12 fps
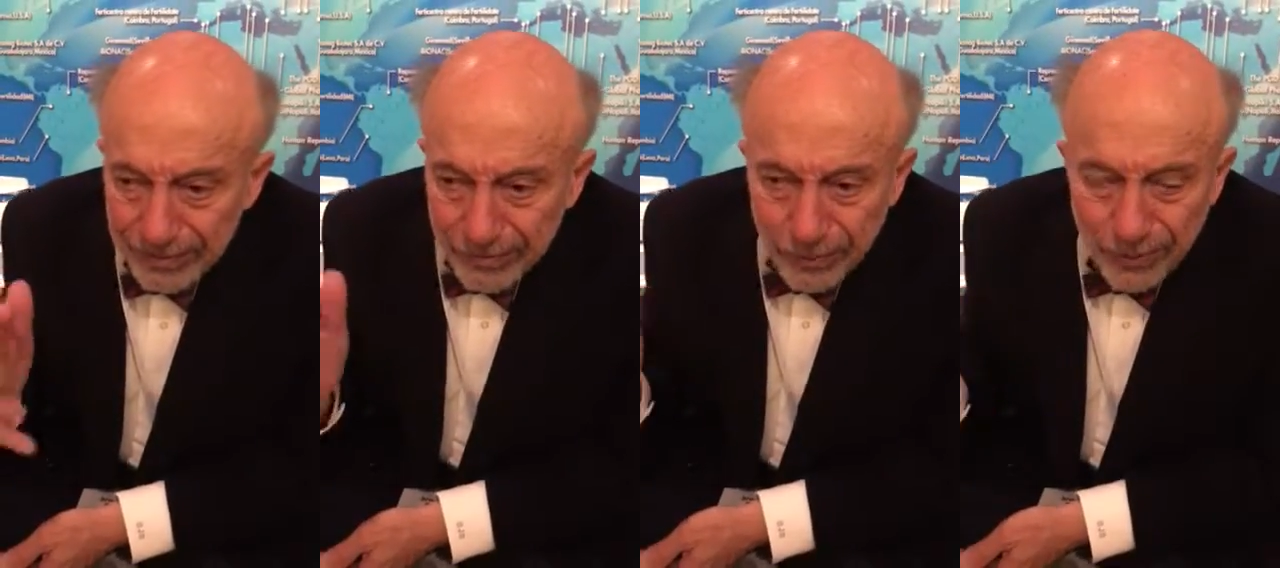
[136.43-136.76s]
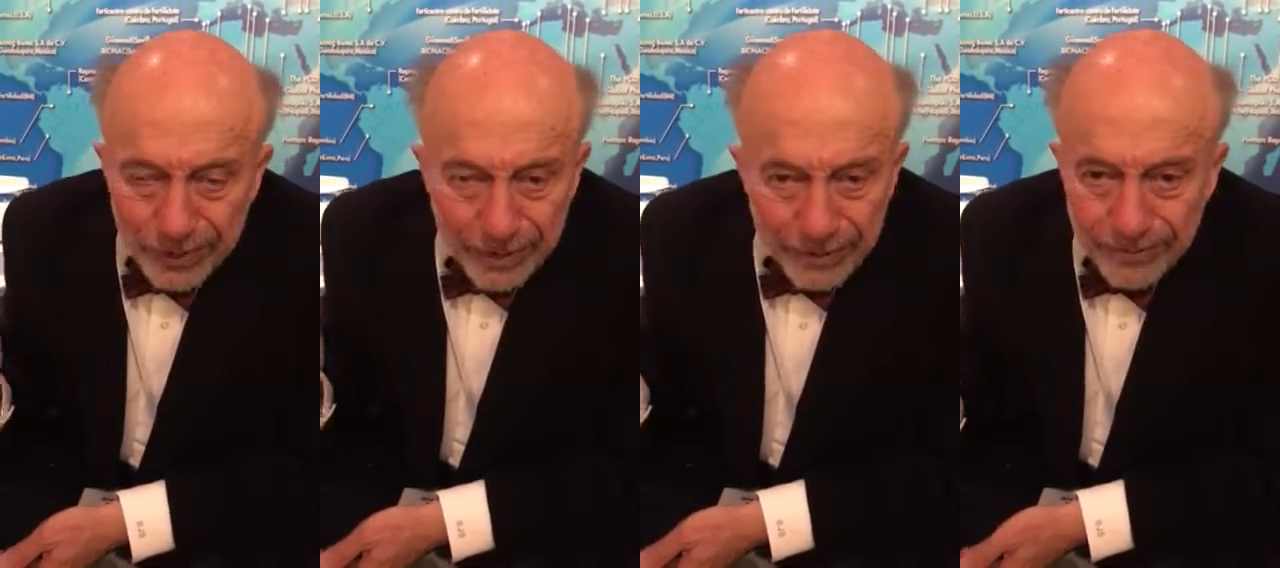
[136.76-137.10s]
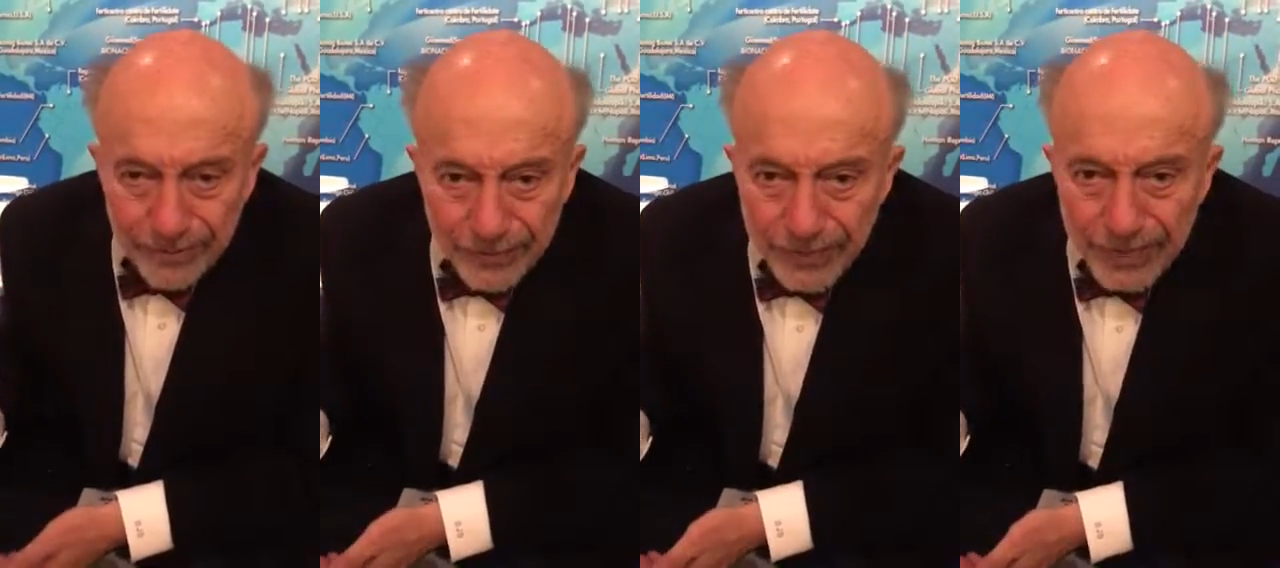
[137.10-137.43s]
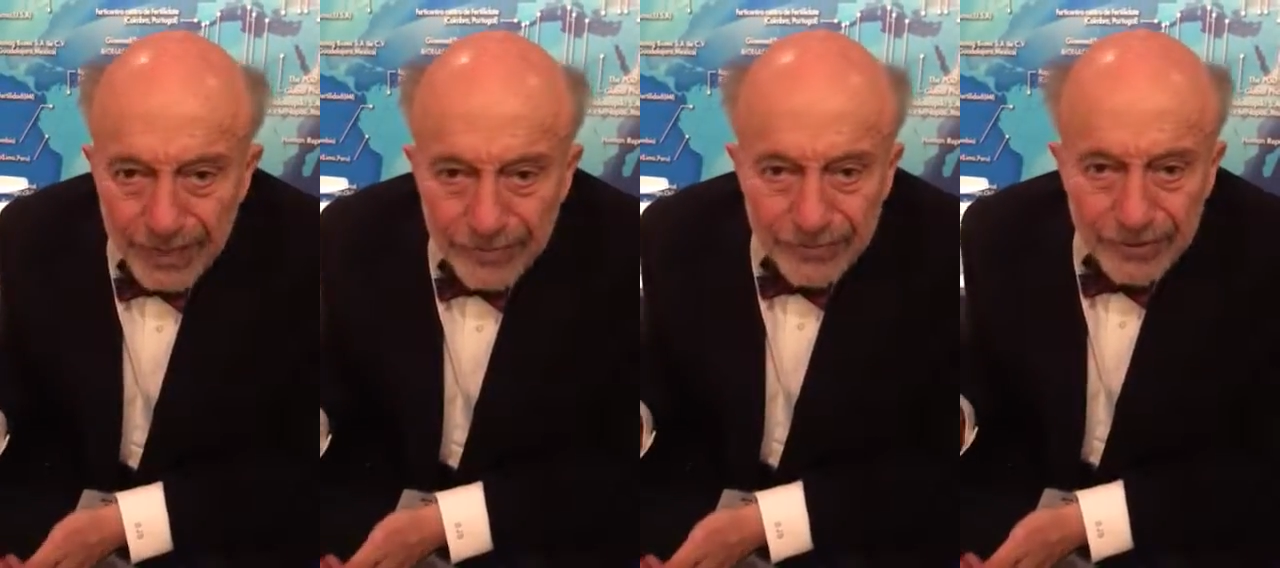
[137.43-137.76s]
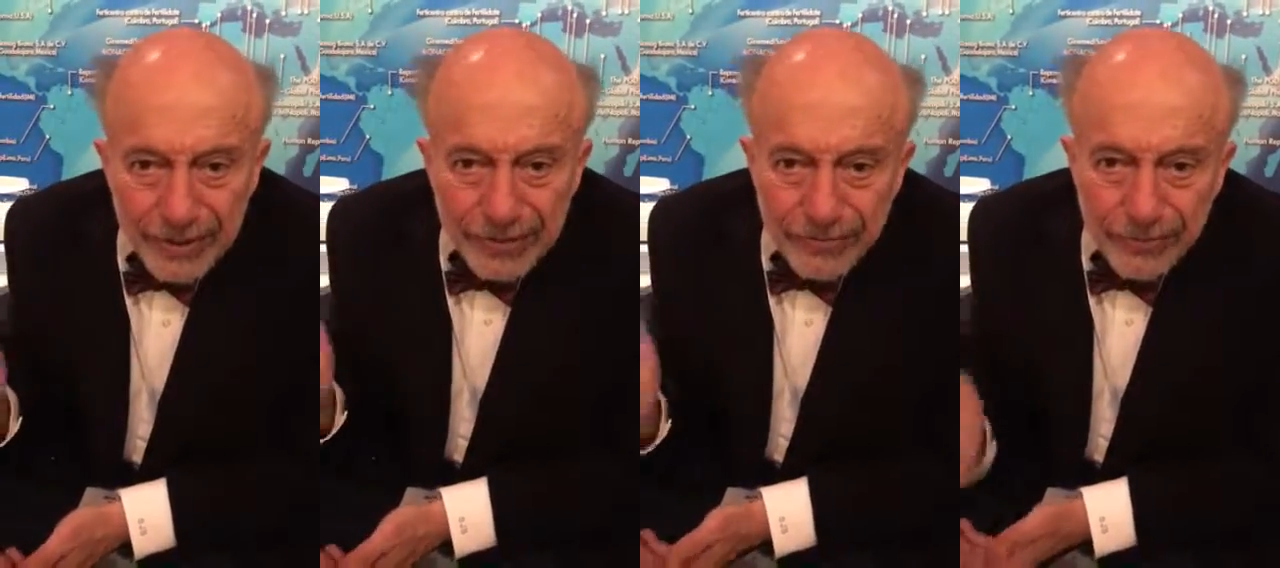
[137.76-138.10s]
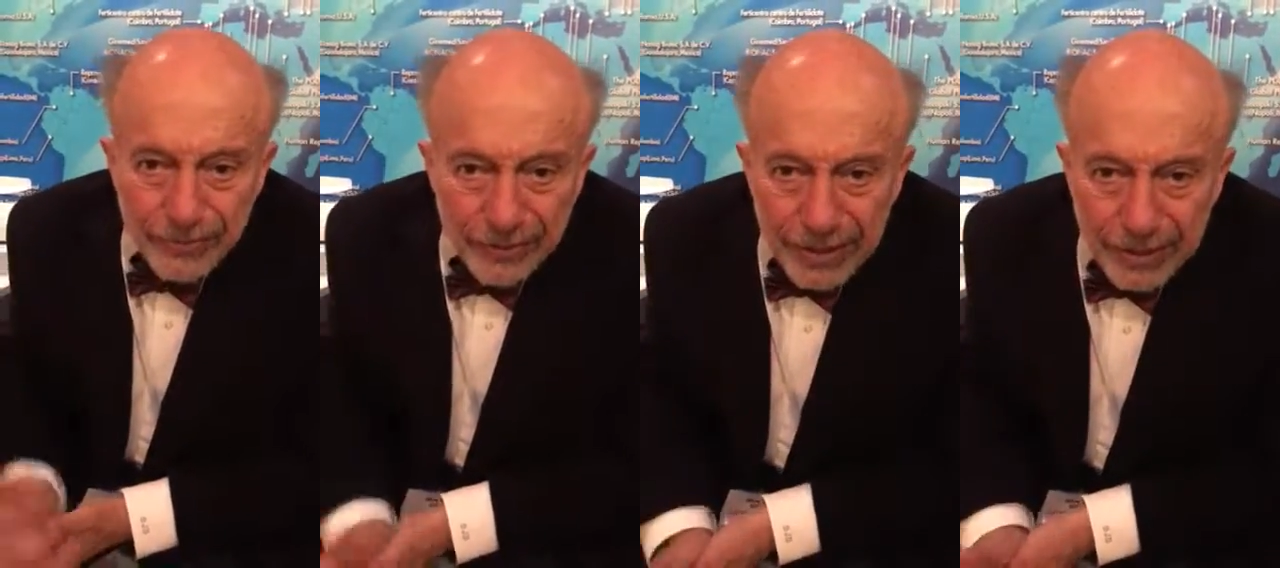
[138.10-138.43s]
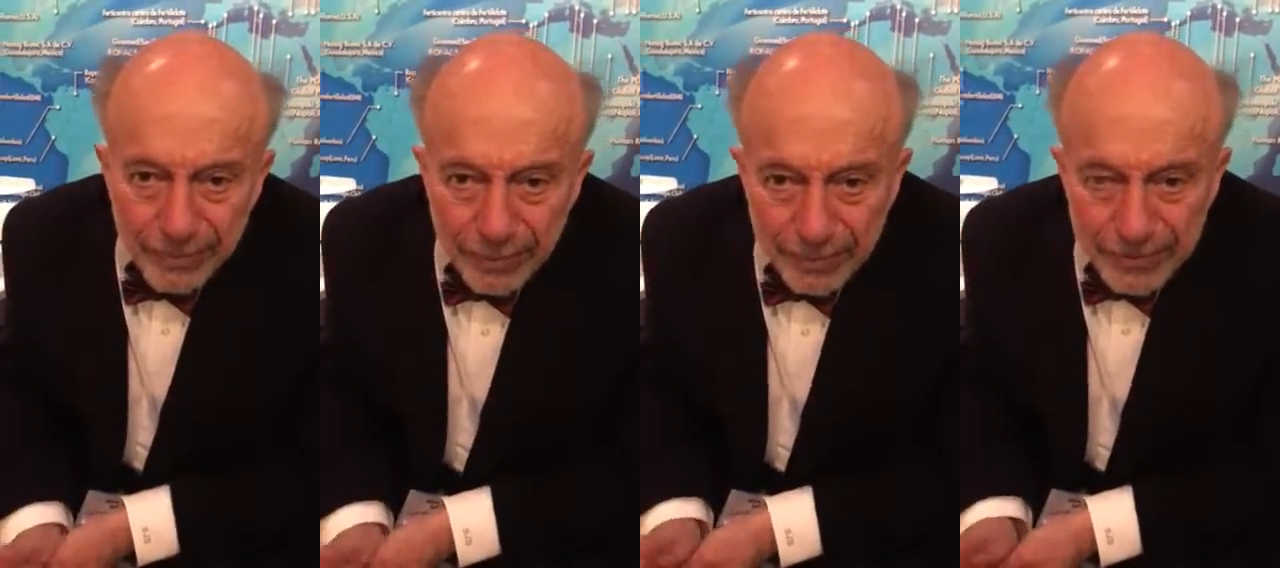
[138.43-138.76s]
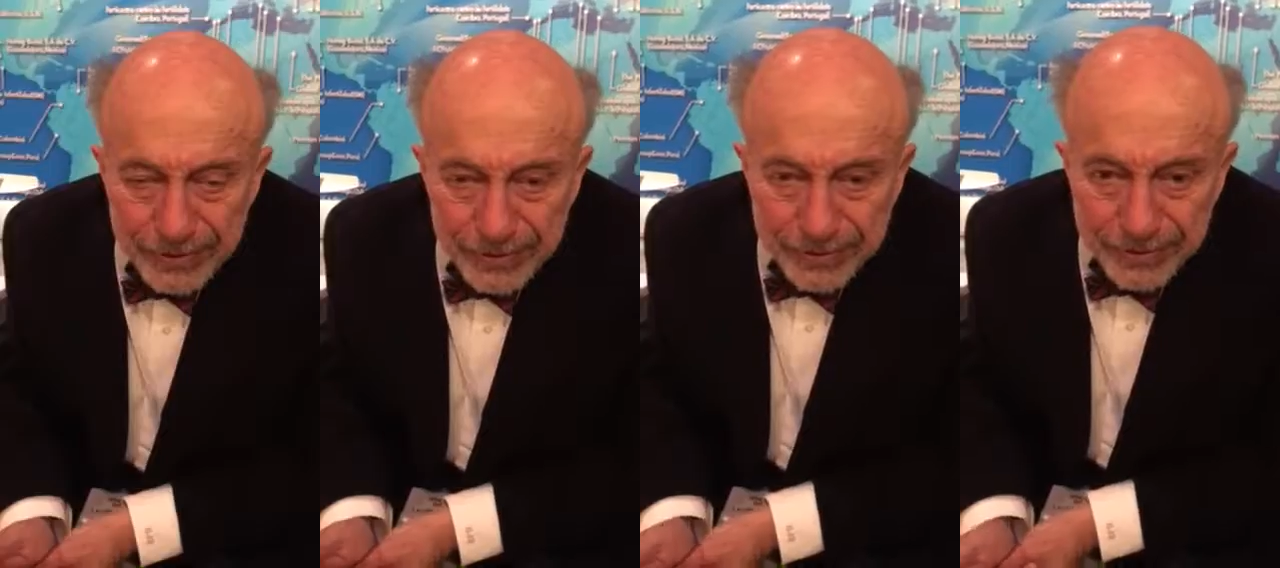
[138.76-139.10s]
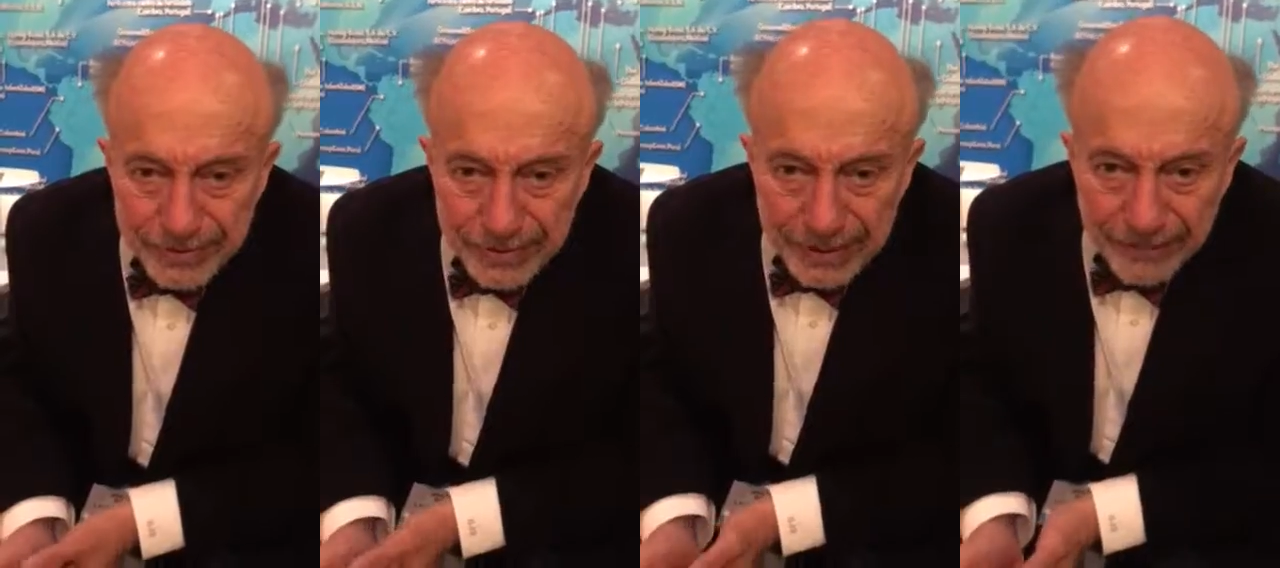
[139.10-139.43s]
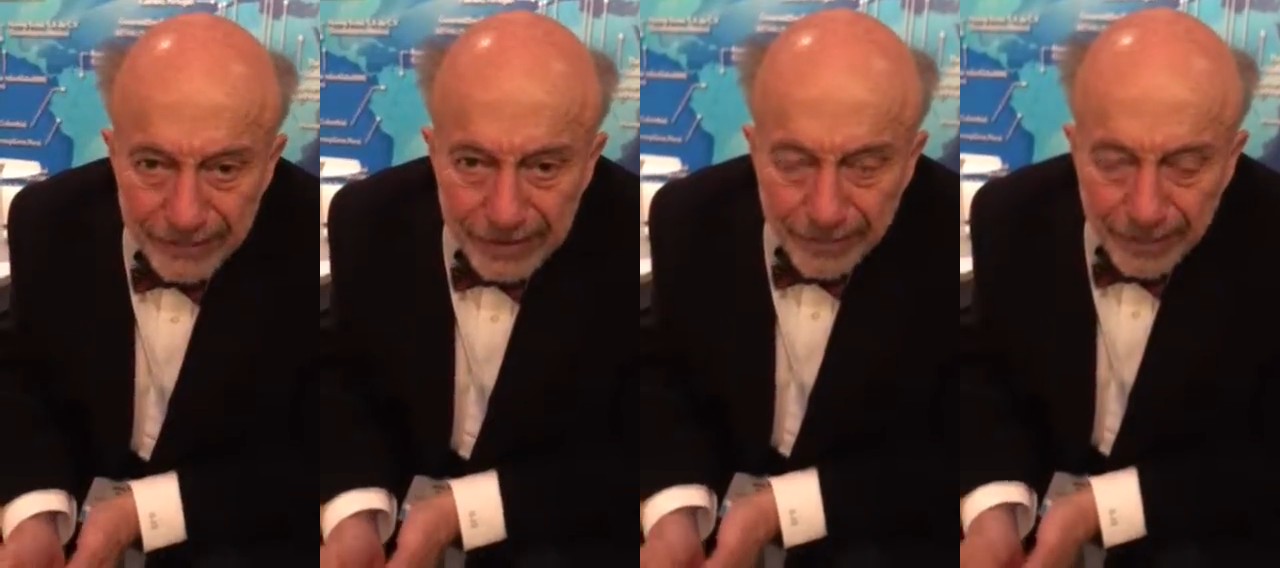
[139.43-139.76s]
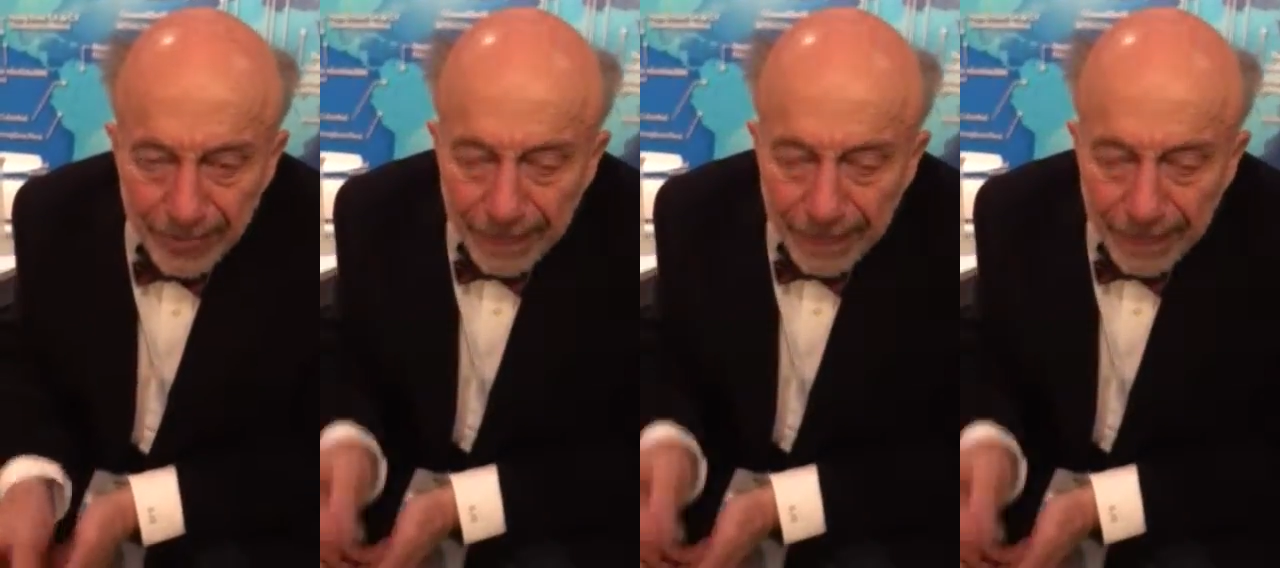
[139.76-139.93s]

20 unfertilized eggs for training purposes to save up.